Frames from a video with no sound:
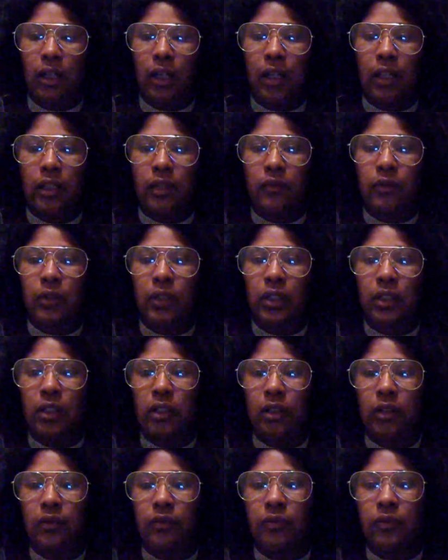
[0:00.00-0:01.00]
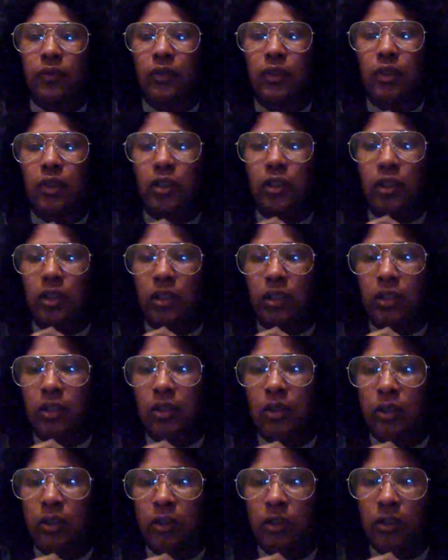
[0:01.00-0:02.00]
I lived with her
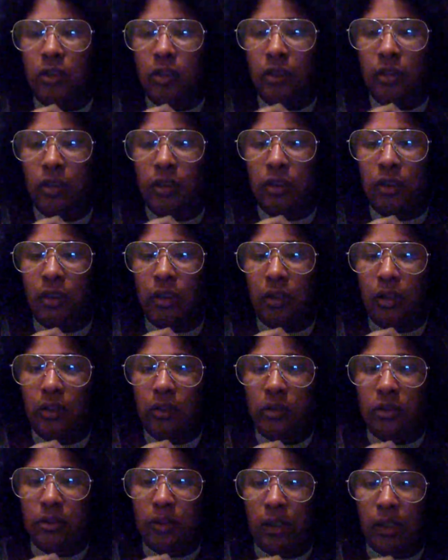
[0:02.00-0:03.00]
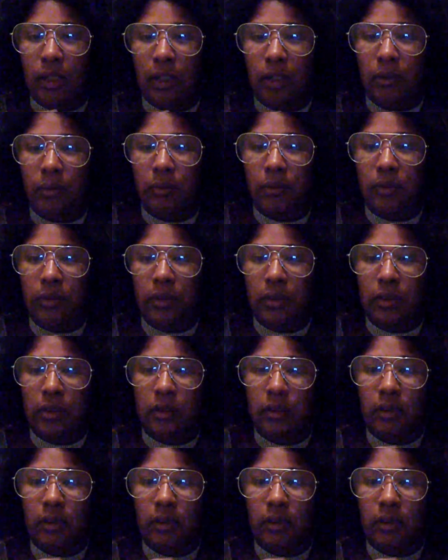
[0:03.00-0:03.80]
for a long time.